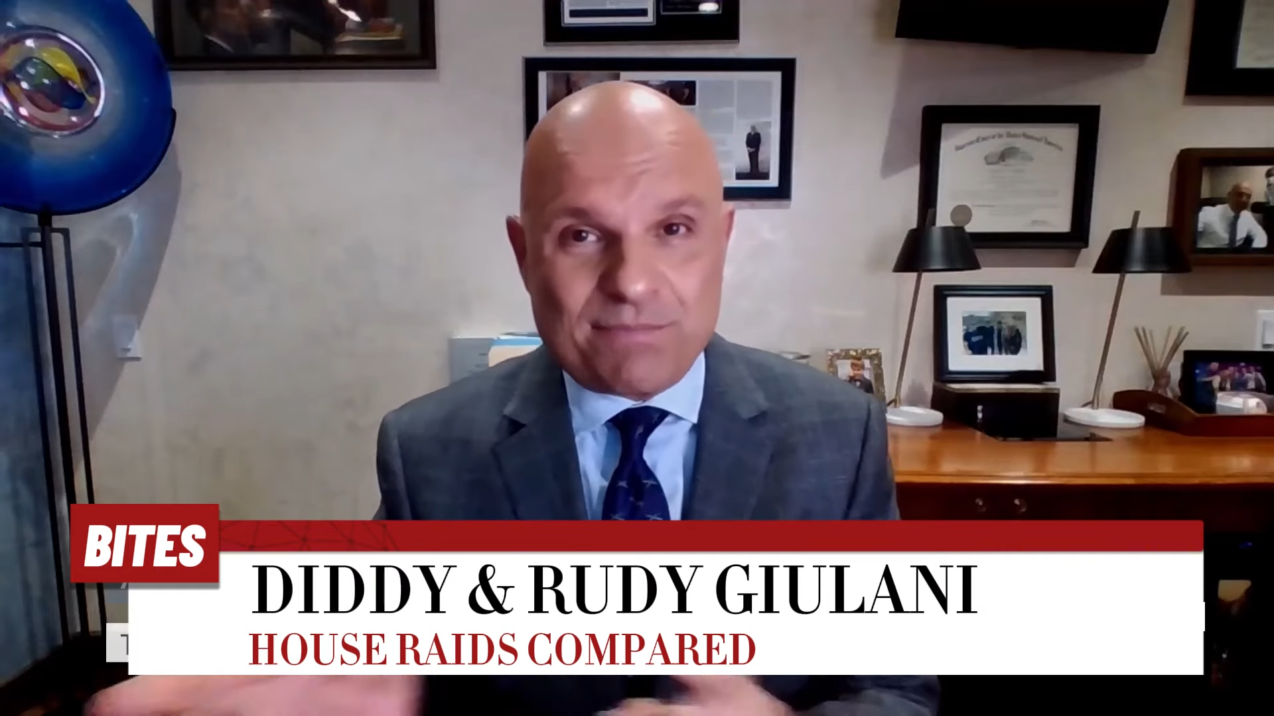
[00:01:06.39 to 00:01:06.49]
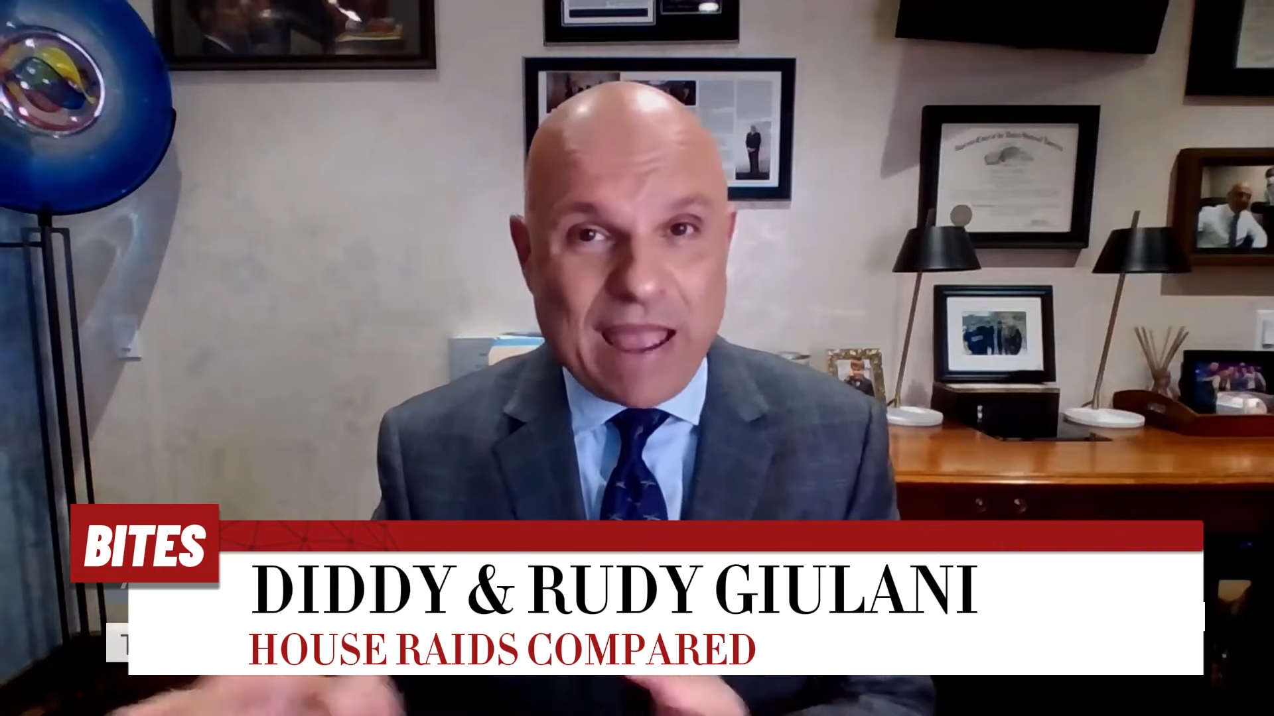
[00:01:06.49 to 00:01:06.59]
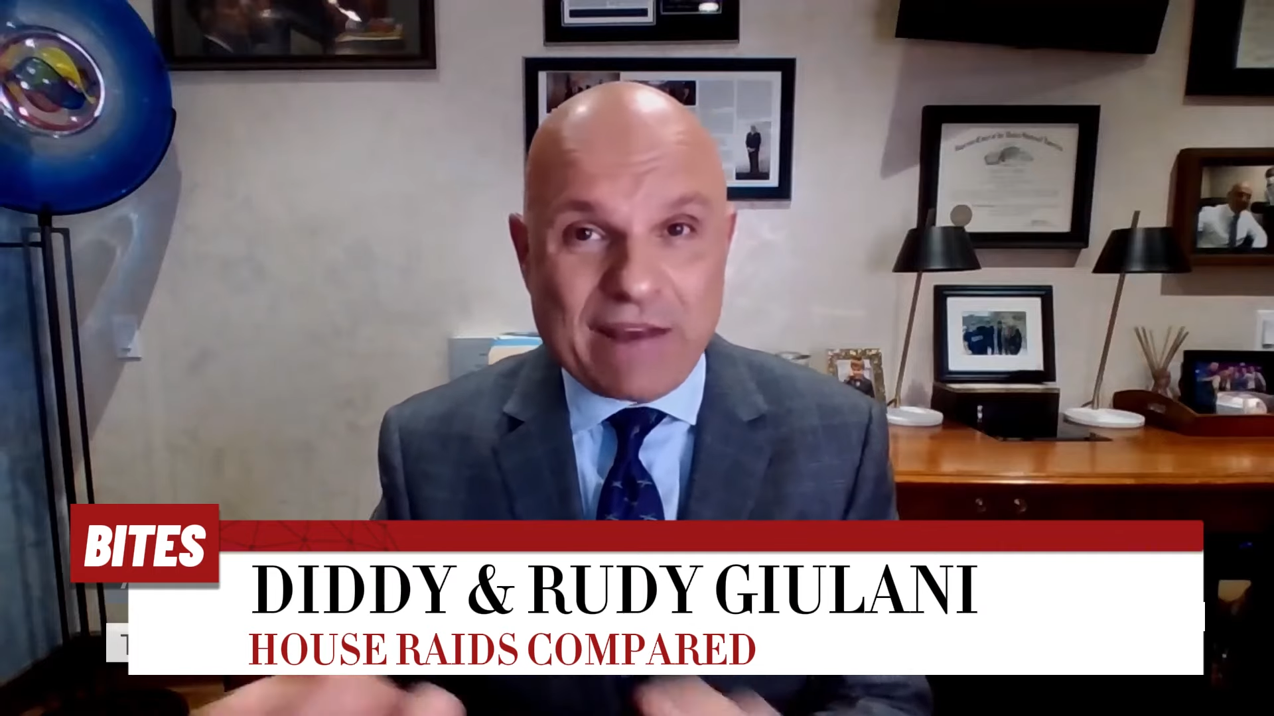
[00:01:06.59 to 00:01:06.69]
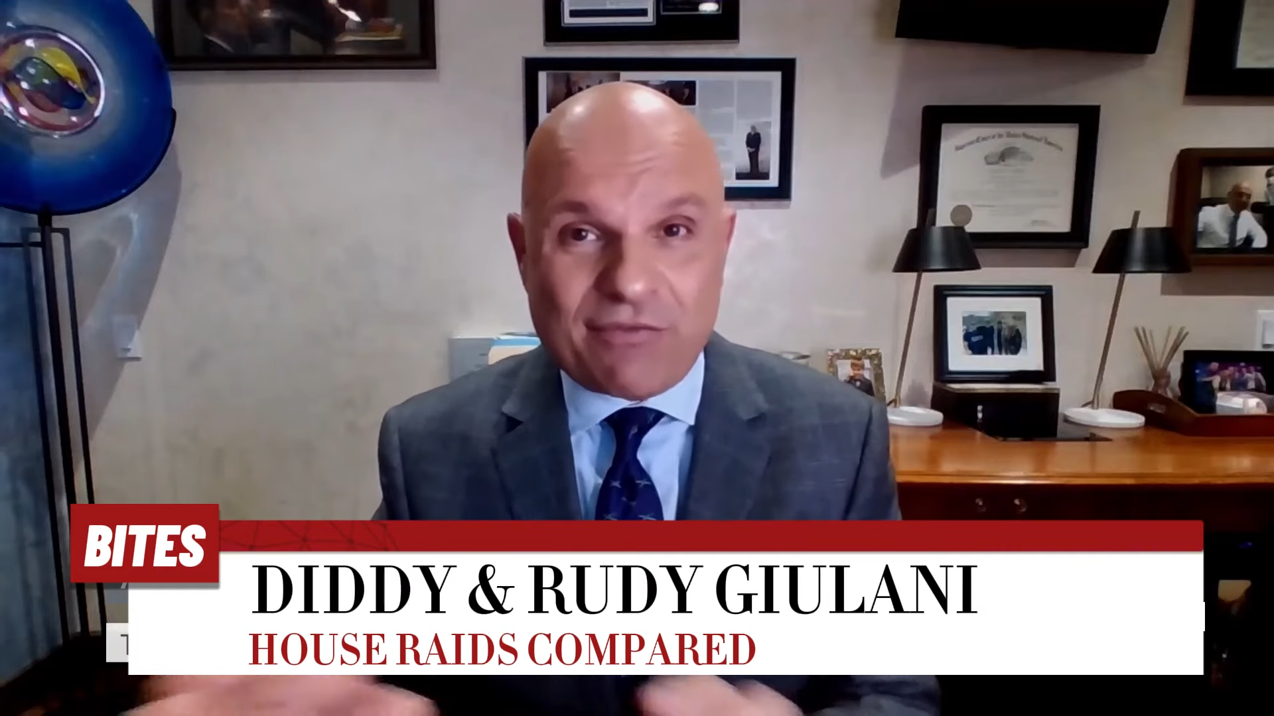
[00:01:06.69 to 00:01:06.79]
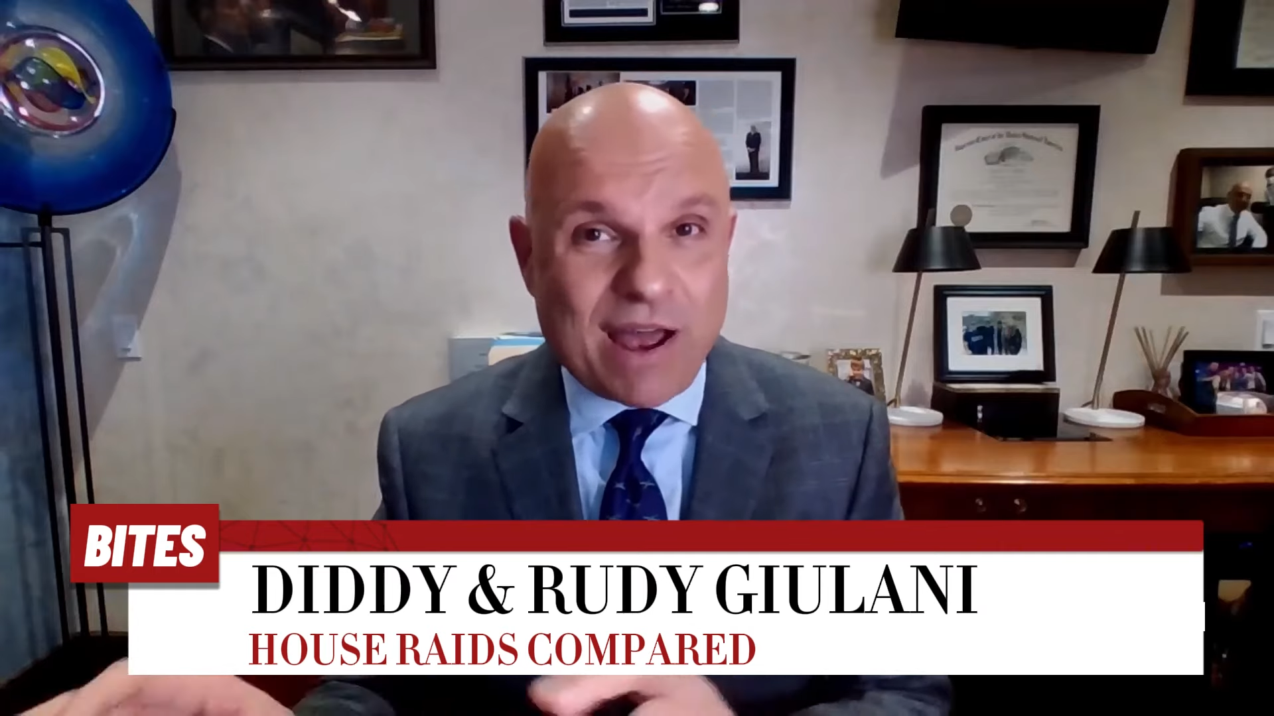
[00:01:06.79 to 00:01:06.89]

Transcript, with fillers: and bank